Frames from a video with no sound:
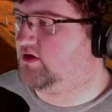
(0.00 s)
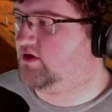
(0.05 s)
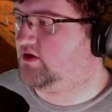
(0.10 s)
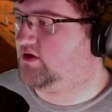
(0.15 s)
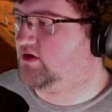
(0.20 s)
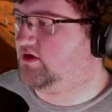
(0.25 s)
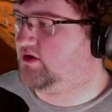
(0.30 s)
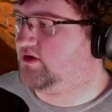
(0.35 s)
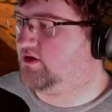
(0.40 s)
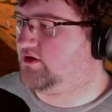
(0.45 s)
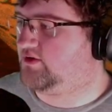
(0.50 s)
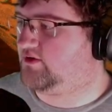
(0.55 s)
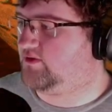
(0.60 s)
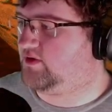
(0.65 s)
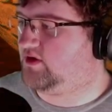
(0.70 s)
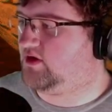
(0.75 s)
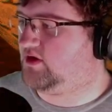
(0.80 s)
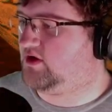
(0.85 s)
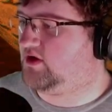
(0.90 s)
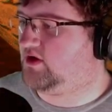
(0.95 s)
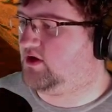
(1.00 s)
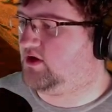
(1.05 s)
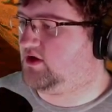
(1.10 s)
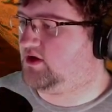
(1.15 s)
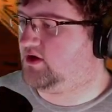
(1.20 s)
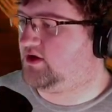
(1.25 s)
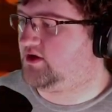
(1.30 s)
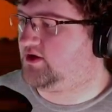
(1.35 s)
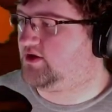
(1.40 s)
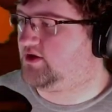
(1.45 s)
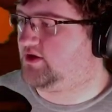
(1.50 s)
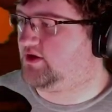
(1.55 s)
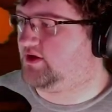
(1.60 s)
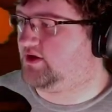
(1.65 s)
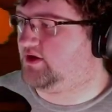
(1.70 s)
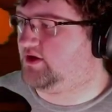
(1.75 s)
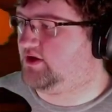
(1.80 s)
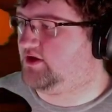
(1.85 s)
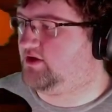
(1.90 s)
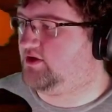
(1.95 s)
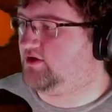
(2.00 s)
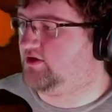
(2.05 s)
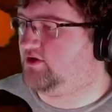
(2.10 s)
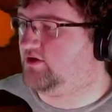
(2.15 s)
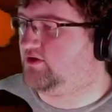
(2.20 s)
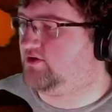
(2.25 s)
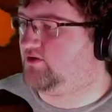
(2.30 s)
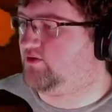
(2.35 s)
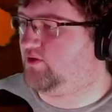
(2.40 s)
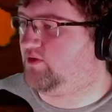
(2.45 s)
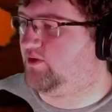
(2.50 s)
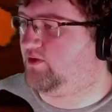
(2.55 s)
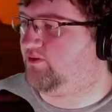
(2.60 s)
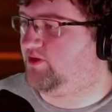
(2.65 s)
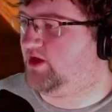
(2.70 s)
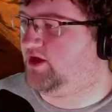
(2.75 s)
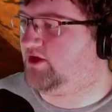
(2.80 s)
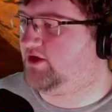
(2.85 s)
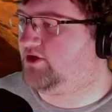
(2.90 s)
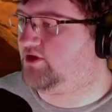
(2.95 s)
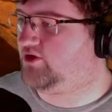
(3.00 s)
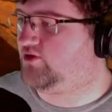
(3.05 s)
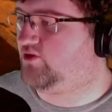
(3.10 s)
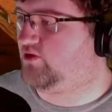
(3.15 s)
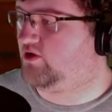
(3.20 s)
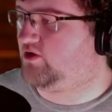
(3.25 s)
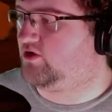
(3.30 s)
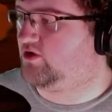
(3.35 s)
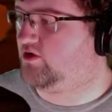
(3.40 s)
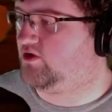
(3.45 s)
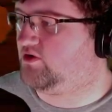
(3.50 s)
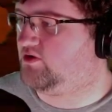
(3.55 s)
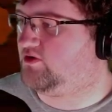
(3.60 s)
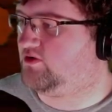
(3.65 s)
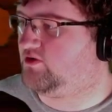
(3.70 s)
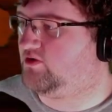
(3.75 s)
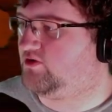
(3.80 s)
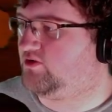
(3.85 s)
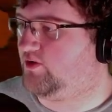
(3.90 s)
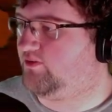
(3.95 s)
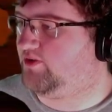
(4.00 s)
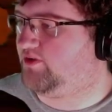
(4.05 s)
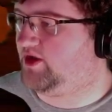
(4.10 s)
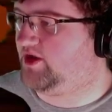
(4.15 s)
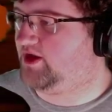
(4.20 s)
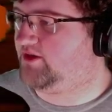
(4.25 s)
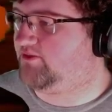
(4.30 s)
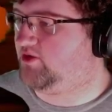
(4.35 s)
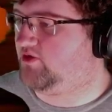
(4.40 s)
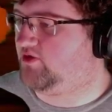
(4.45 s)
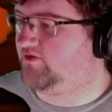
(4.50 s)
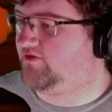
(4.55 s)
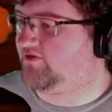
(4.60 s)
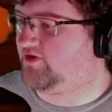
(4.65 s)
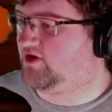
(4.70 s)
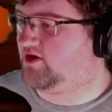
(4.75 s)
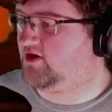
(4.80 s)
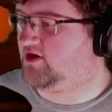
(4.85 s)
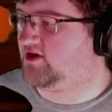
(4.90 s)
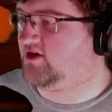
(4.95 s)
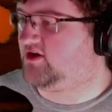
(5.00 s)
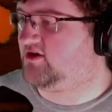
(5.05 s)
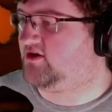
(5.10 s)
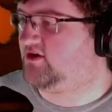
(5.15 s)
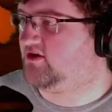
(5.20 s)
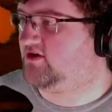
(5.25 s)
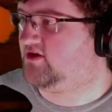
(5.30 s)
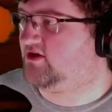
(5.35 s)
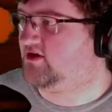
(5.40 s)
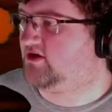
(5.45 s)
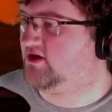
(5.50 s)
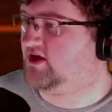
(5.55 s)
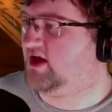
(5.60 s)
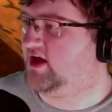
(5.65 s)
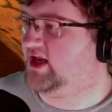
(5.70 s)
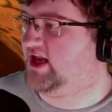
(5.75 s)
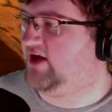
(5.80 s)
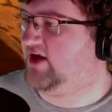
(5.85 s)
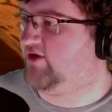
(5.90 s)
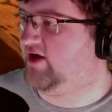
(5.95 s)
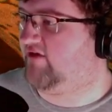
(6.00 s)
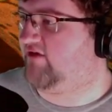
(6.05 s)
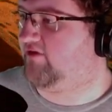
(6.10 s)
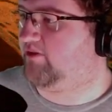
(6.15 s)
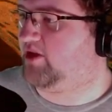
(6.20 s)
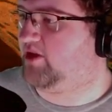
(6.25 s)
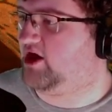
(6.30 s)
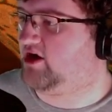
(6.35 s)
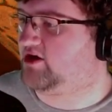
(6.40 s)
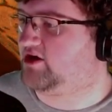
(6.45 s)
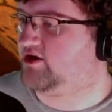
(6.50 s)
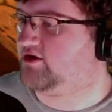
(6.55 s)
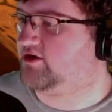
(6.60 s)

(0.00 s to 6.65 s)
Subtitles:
So, honestly, we play a squirrel, we play the bullfrog, and now we have a blocker.